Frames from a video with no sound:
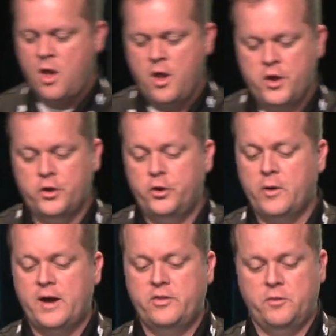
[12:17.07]
you do
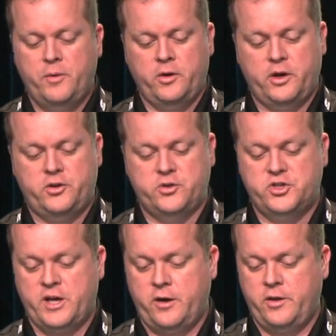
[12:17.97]
have the ability to
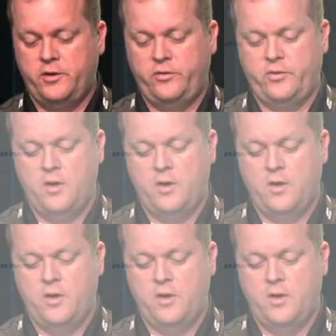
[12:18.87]
share these,